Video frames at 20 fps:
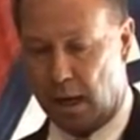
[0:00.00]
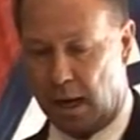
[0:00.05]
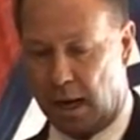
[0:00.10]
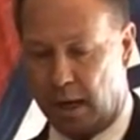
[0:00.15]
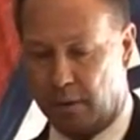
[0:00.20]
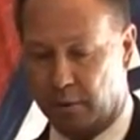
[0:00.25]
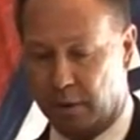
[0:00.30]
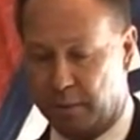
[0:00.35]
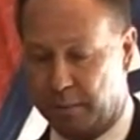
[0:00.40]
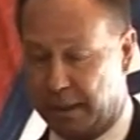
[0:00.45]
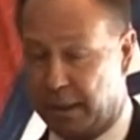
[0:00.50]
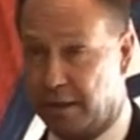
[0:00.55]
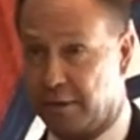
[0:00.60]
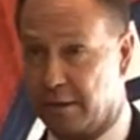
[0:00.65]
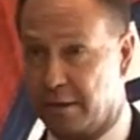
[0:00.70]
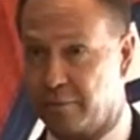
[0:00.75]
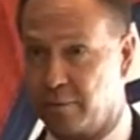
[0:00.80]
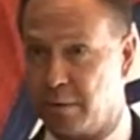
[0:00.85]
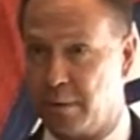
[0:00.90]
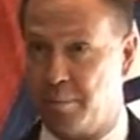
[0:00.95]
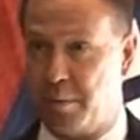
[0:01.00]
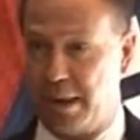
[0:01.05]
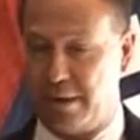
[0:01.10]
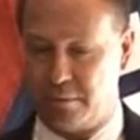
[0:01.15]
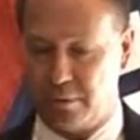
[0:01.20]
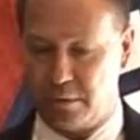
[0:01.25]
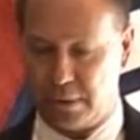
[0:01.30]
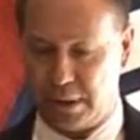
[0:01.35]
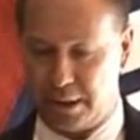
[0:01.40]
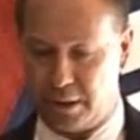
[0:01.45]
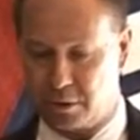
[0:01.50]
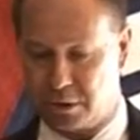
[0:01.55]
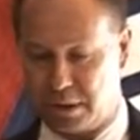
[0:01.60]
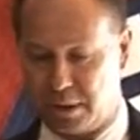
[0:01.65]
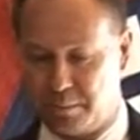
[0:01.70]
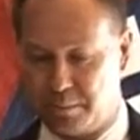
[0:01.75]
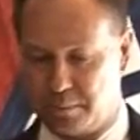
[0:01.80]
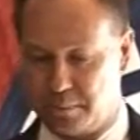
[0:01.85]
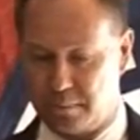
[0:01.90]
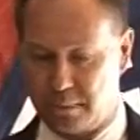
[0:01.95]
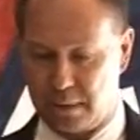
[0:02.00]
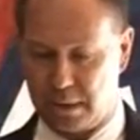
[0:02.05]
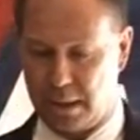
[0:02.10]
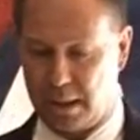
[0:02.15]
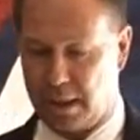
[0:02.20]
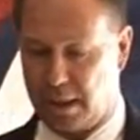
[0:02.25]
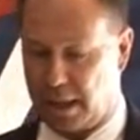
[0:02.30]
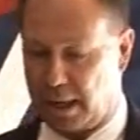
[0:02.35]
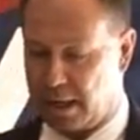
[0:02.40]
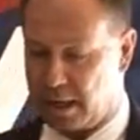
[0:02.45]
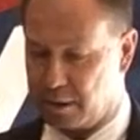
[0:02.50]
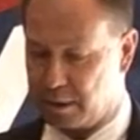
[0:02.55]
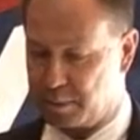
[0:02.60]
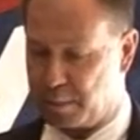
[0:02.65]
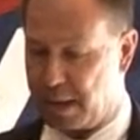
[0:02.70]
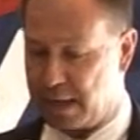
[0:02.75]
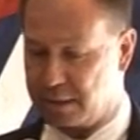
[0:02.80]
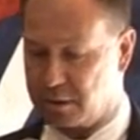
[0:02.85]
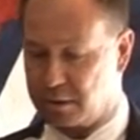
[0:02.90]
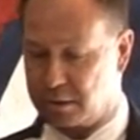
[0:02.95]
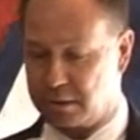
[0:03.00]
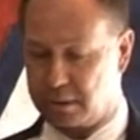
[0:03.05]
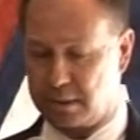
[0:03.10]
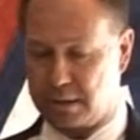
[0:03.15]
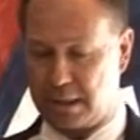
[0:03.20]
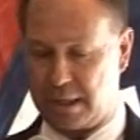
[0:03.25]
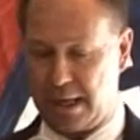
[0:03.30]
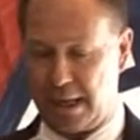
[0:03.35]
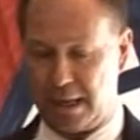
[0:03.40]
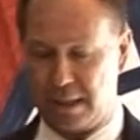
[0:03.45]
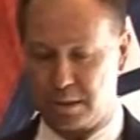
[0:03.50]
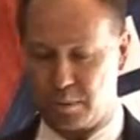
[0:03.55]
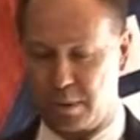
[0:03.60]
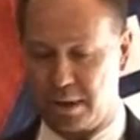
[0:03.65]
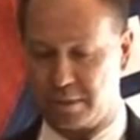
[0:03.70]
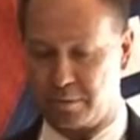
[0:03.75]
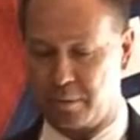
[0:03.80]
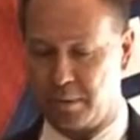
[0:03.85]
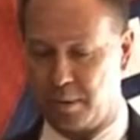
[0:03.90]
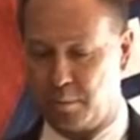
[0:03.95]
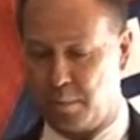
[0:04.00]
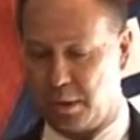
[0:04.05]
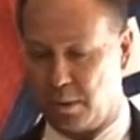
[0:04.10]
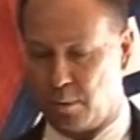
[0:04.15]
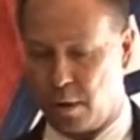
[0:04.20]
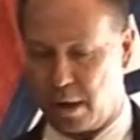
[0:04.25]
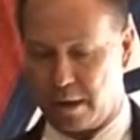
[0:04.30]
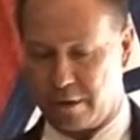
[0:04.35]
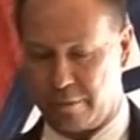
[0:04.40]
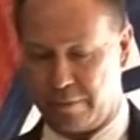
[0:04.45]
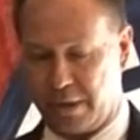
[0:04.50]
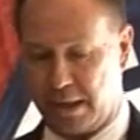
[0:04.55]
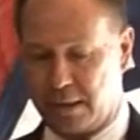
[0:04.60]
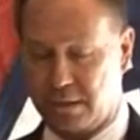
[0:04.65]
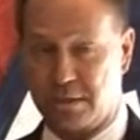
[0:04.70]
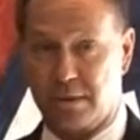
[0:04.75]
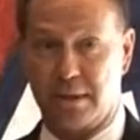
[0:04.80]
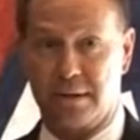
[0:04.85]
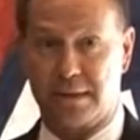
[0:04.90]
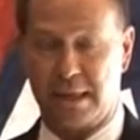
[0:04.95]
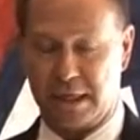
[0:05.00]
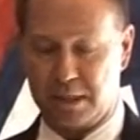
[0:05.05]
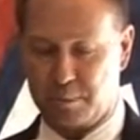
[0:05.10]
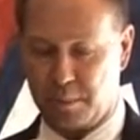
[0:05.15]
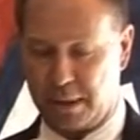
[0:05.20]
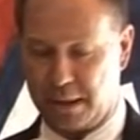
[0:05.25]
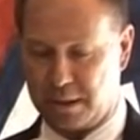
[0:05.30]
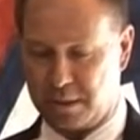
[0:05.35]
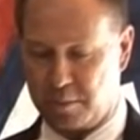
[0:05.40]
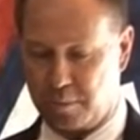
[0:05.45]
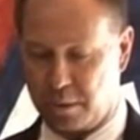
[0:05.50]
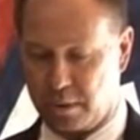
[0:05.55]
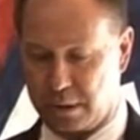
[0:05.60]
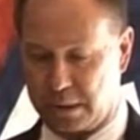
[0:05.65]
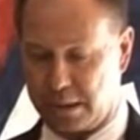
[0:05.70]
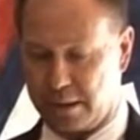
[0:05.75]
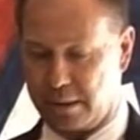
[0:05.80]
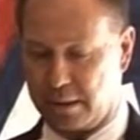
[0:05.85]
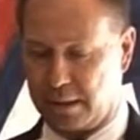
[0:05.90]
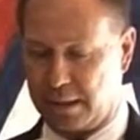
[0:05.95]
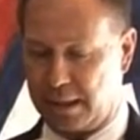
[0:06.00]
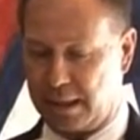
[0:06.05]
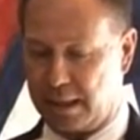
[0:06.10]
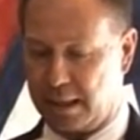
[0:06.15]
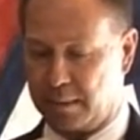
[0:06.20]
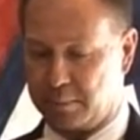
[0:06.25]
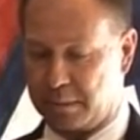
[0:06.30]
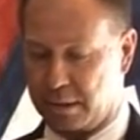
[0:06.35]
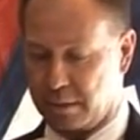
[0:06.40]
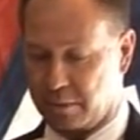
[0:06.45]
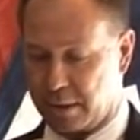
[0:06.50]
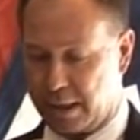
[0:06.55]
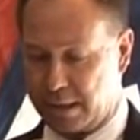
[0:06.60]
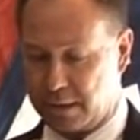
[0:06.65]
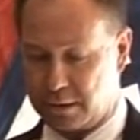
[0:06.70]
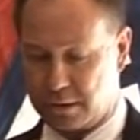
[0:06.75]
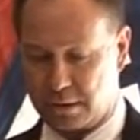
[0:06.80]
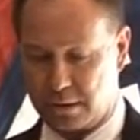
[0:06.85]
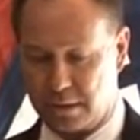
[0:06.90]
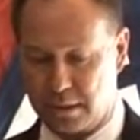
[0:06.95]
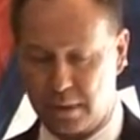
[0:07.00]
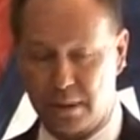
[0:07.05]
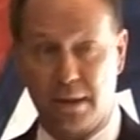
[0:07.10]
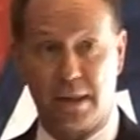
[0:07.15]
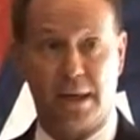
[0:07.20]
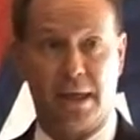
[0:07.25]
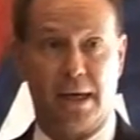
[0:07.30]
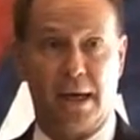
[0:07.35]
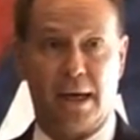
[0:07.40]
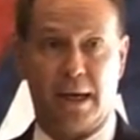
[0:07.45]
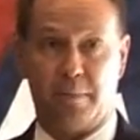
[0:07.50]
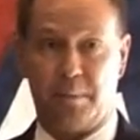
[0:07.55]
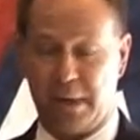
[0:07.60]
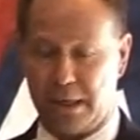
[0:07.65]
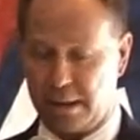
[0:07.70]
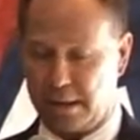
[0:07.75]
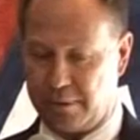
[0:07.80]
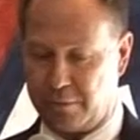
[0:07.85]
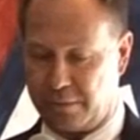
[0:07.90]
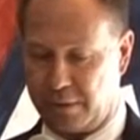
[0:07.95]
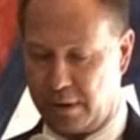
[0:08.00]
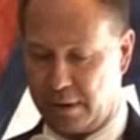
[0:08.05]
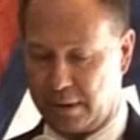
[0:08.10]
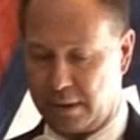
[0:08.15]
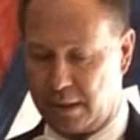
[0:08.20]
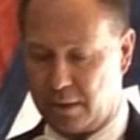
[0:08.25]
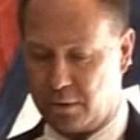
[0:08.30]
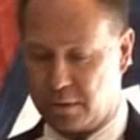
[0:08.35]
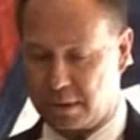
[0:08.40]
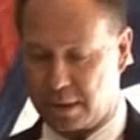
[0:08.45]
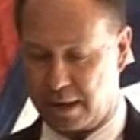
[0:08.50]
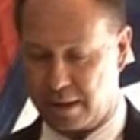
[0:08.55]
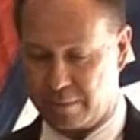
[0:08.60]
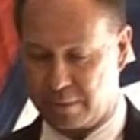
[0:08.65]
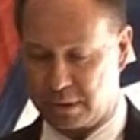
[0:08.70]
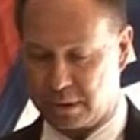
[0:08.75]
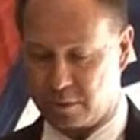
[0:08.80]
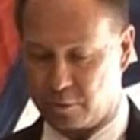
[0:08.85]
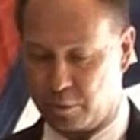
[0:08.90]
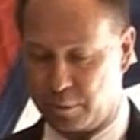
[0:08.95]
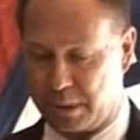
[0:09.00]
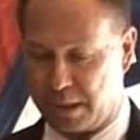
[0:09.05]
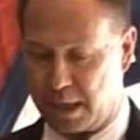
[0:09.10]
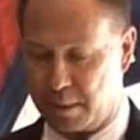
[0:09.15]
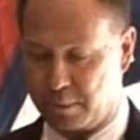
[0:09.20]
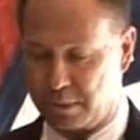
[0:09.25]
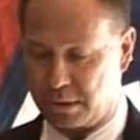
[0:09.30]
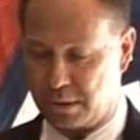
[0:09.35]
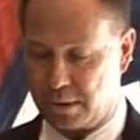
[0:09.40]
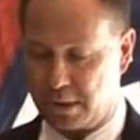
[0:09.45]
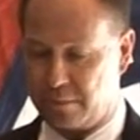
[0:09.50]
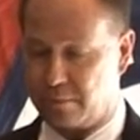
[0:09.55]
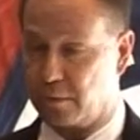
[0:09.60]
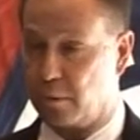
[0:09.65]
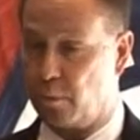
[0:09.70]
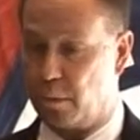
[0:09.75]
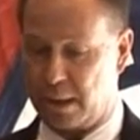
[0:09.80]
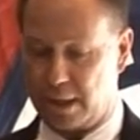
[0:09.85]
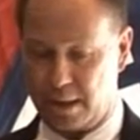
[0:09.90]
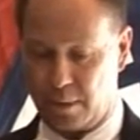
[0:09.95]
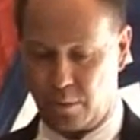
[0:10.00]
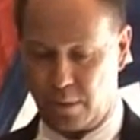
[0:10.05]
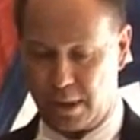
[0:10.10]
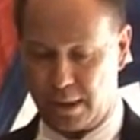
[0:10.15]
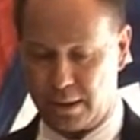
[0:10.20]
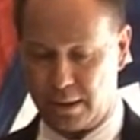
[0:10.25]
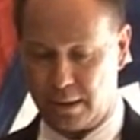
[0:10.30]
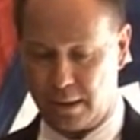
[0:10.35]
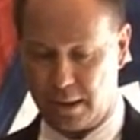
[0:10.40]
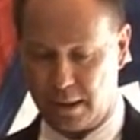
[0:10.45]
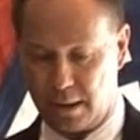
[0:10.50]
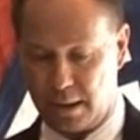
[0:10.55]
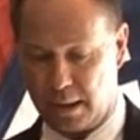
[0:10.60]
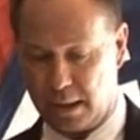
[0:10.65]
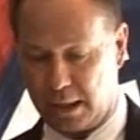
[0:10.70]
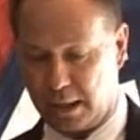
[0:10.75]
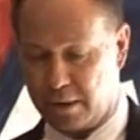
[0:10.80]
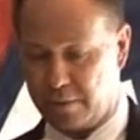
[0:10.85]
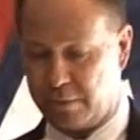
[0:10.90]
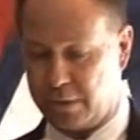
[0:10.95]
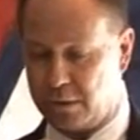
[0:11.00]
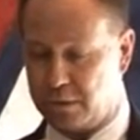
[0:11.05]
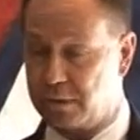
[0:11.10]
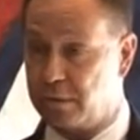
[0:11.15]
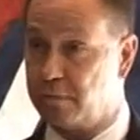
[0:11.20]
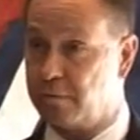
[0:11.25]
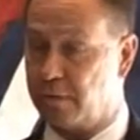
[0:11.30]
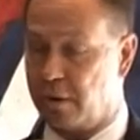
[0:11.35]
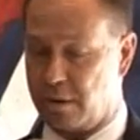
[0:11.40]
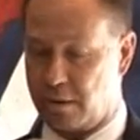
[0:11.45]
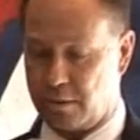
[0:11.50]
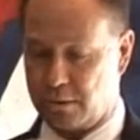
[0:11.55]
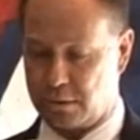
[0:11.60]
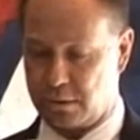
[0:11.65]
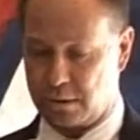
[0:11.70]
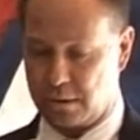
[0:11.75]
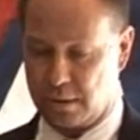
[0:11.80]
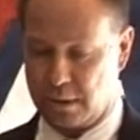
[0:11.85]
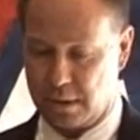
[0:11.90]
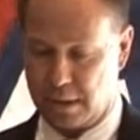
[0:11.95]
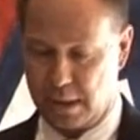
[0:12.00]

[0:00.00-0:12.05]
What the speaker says: We're going to be hearing from the Bayview leadership and our sponsors today, as well as from the Blue Water Fest that takes place in Port Huron leading up to the race. Immediately following the news conference, there will be an opportunity for one-on-one interviews and photos.